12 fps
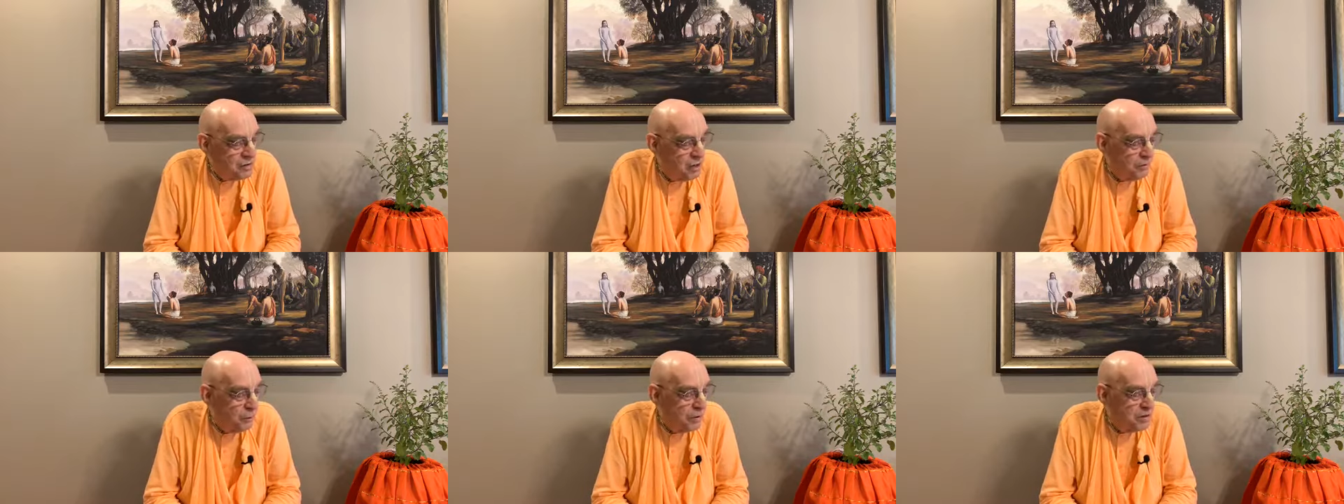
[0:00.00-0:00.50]

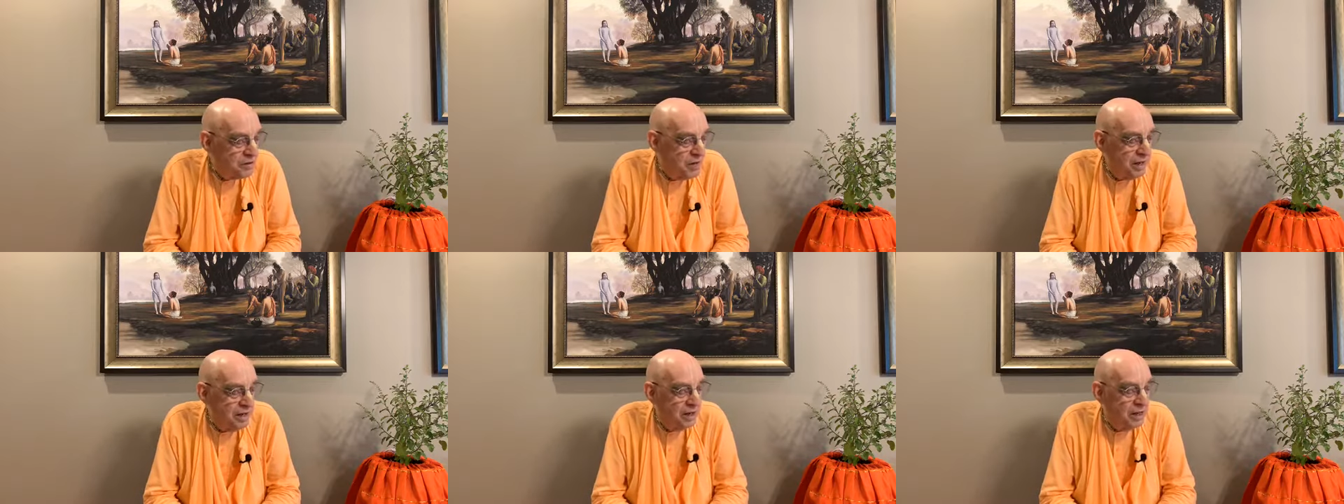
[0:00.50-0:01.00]
therefore
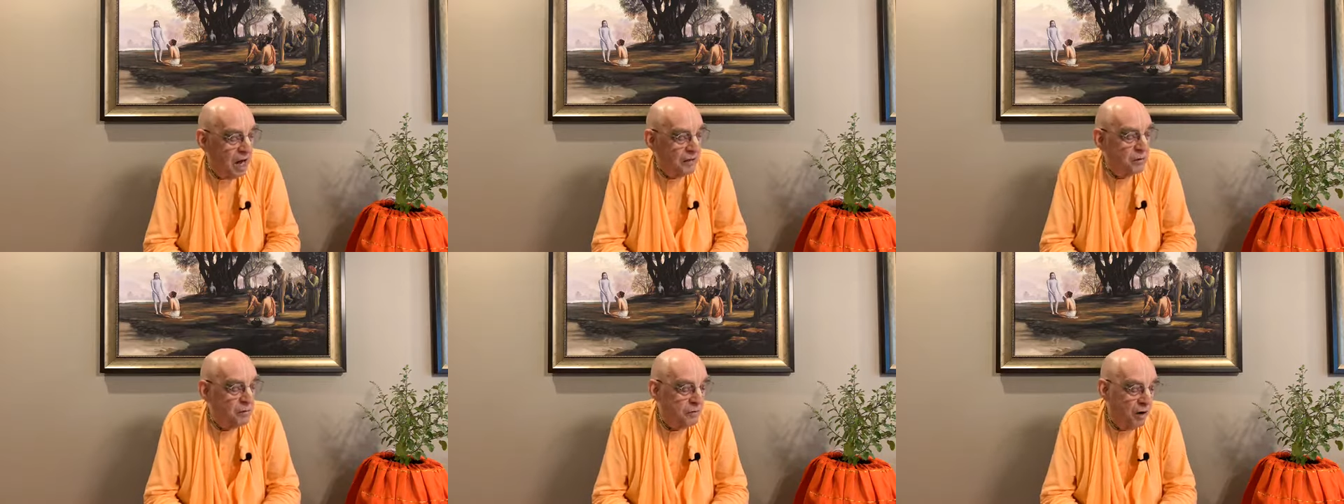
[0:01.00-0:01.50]
decided
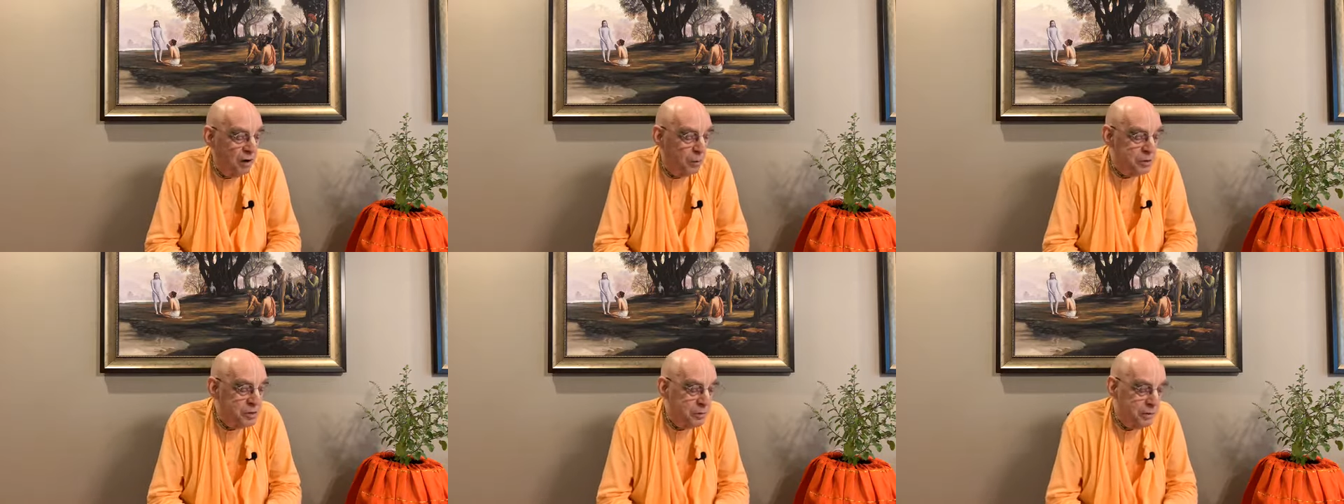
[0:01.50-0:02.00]
not to follow
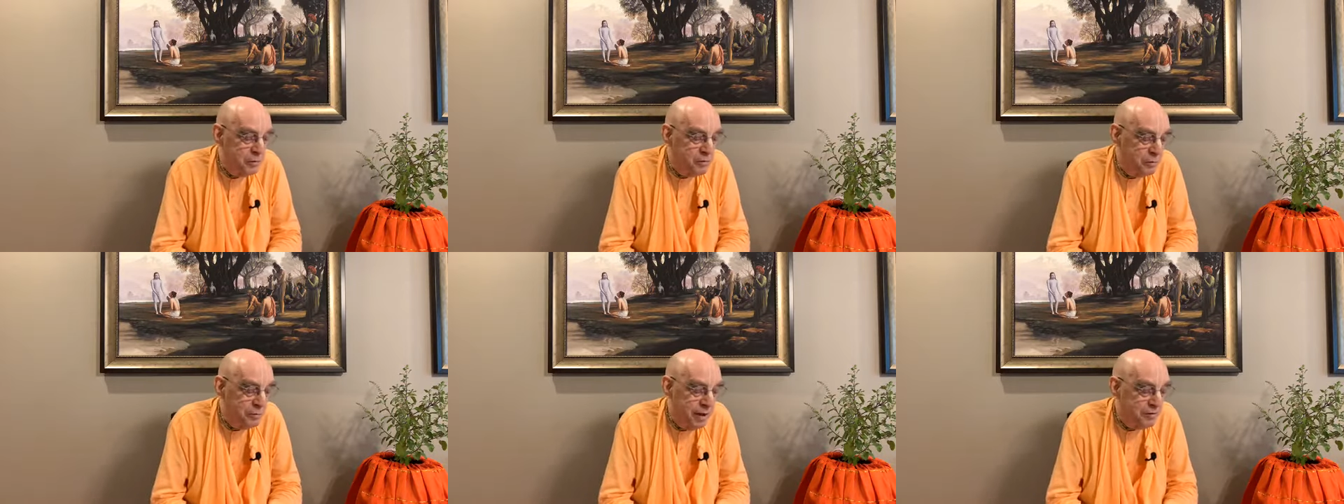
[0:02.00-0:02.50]
his
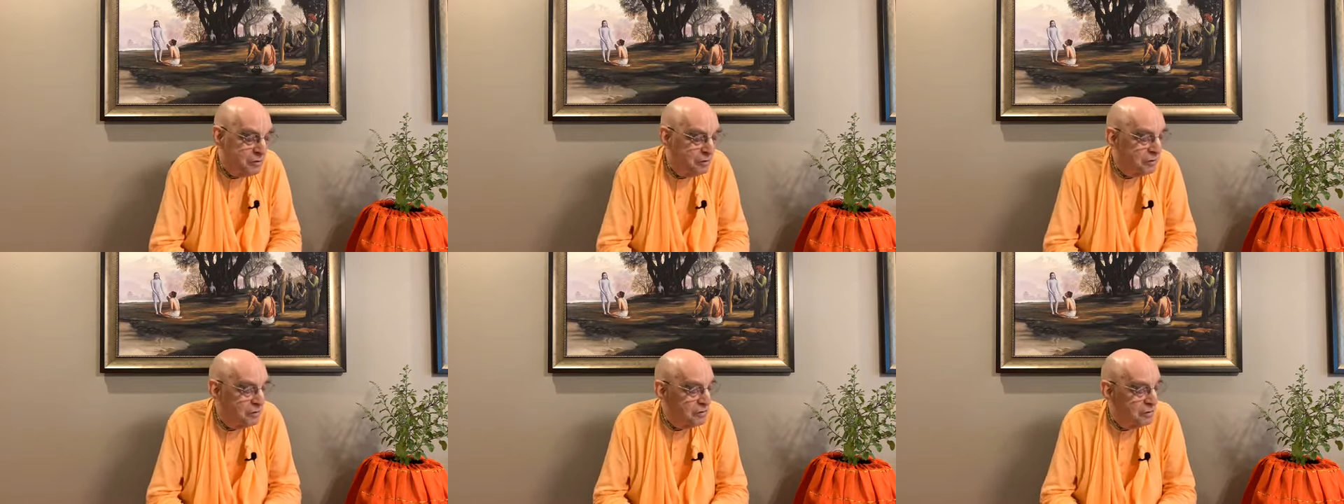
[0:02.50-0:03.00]
spiritual
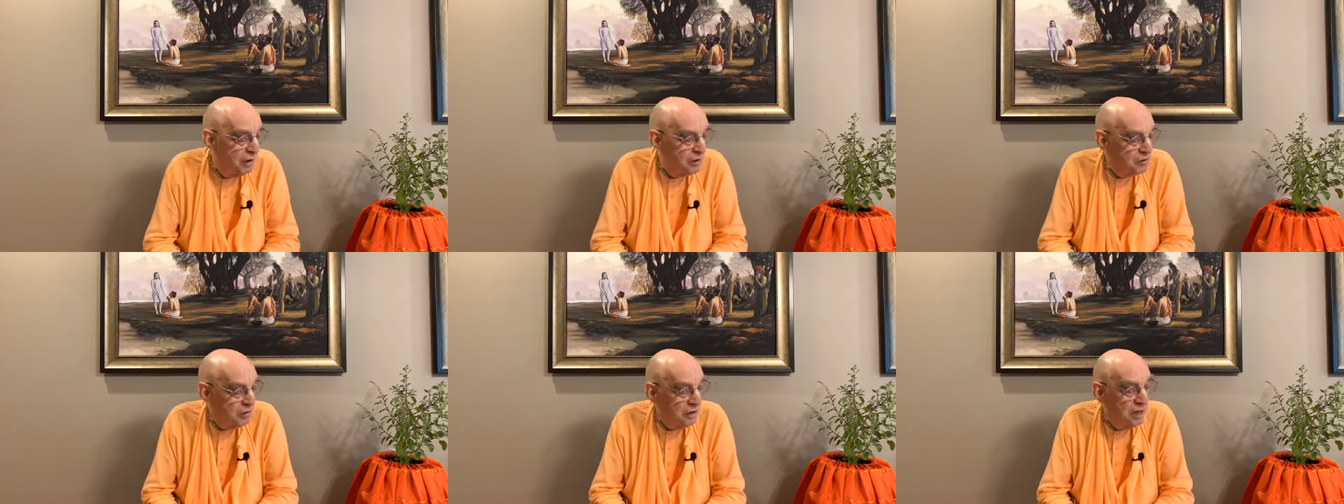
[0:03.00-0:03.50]
master's
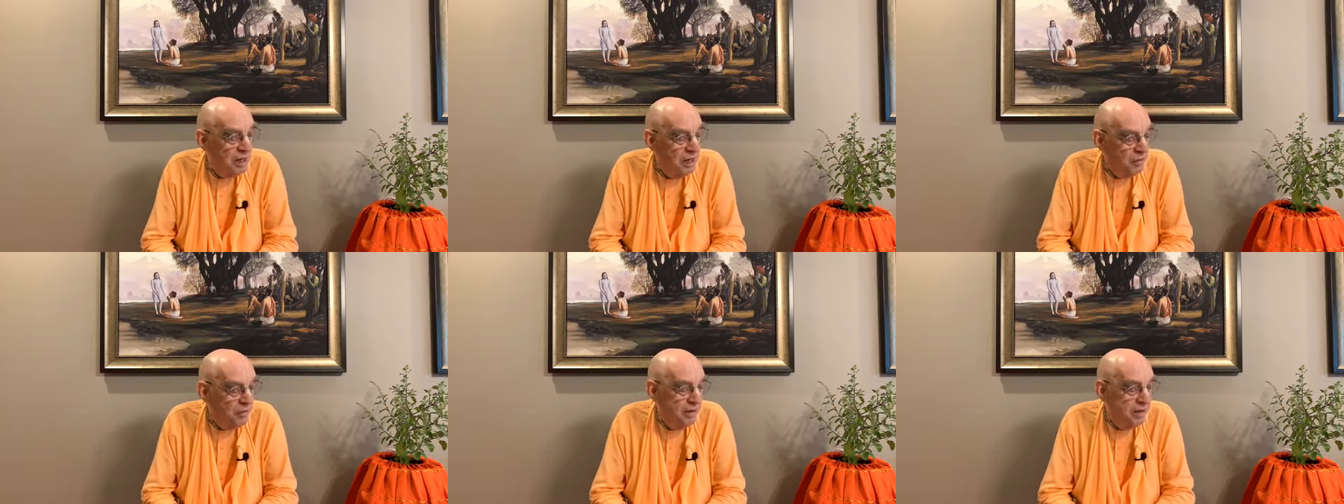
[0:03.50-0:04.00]
instruction
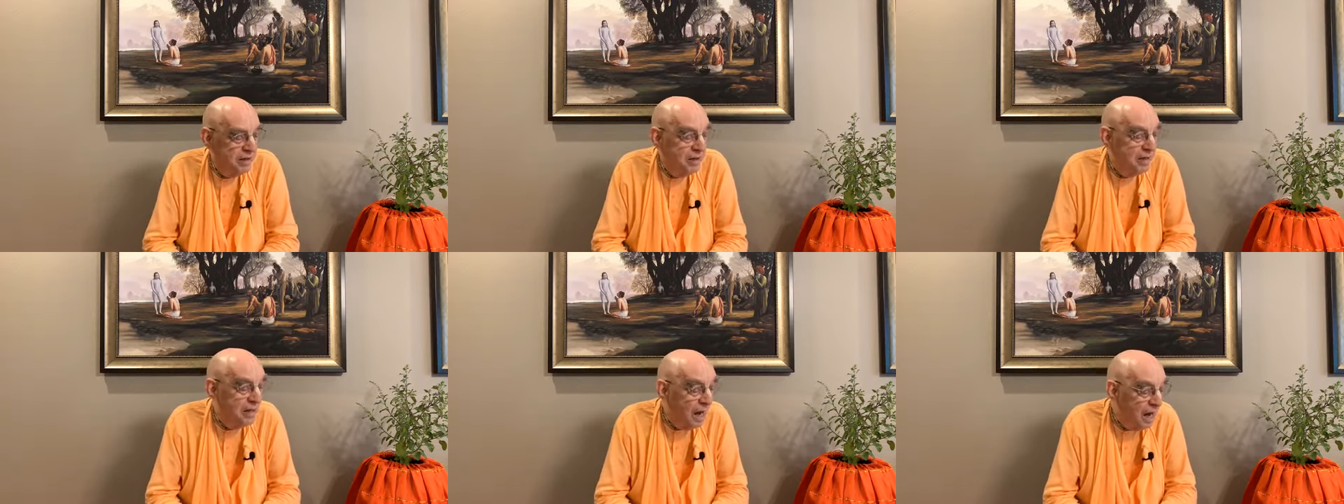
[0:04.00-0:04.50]
that he
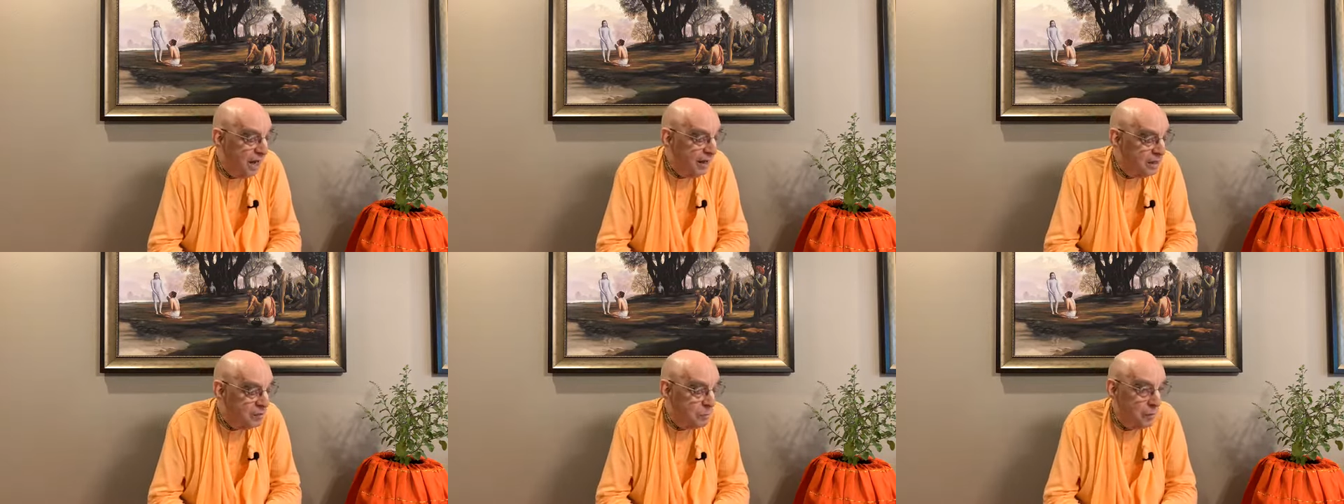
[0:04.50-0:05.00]
deny
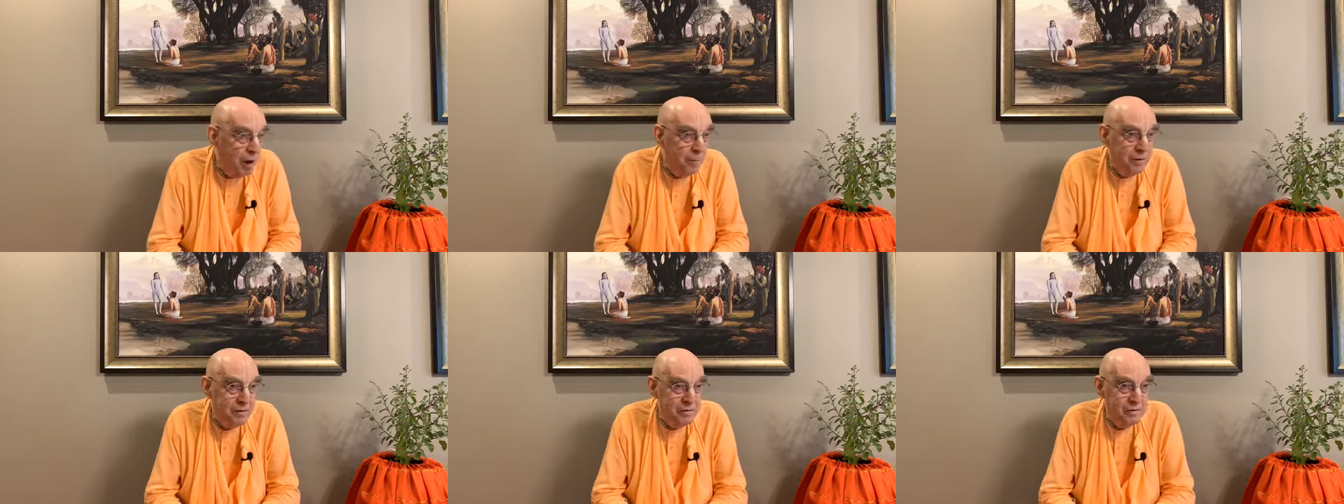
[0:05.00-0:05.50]
his
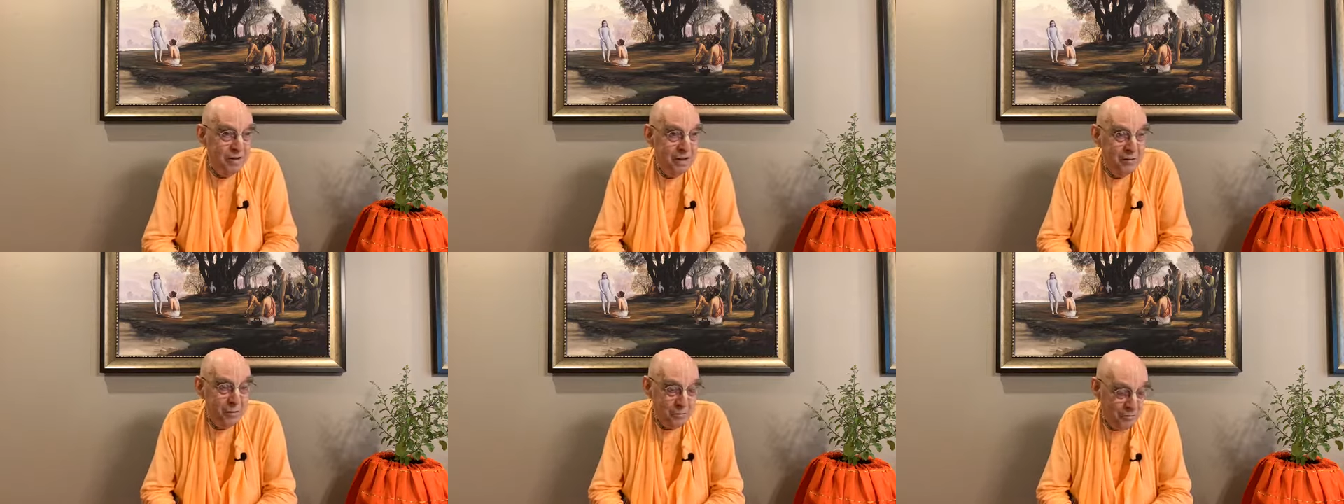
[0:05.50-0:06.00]
promise
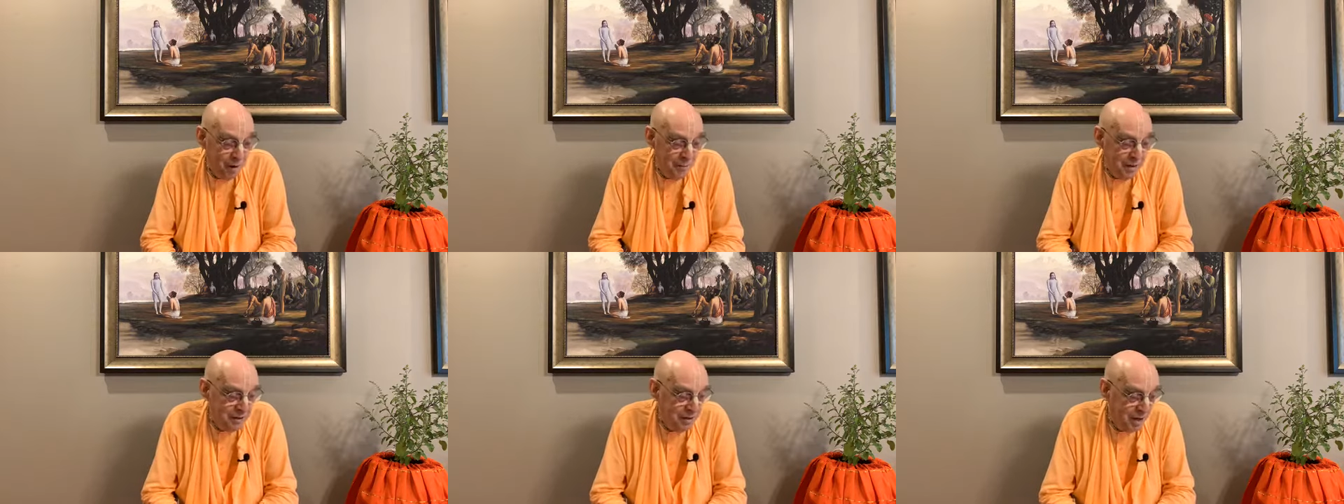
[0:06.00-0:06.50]
to
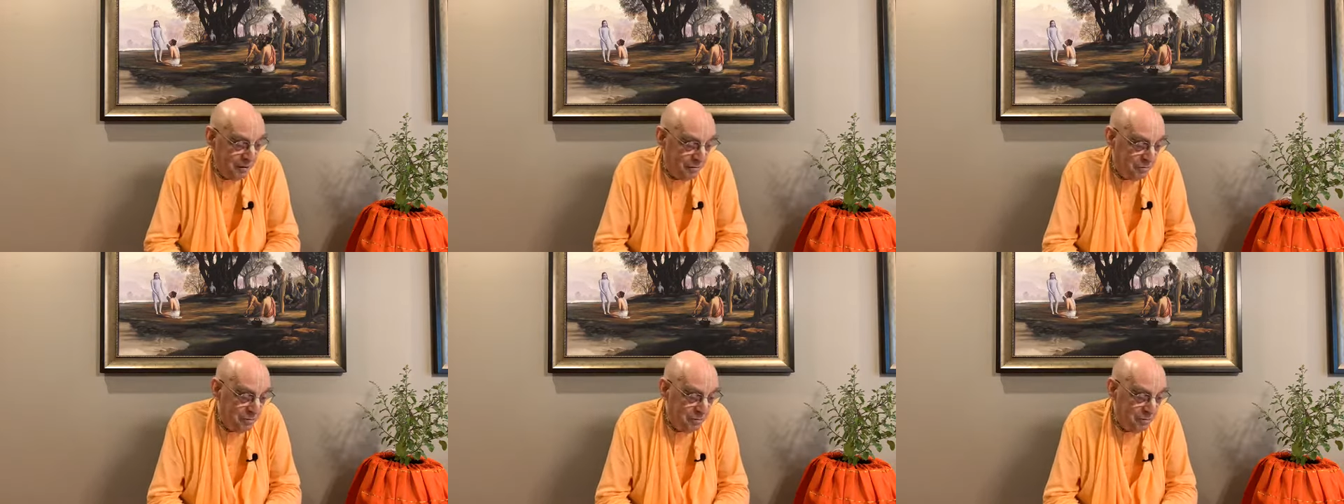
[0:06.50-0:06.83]
Vamanadev.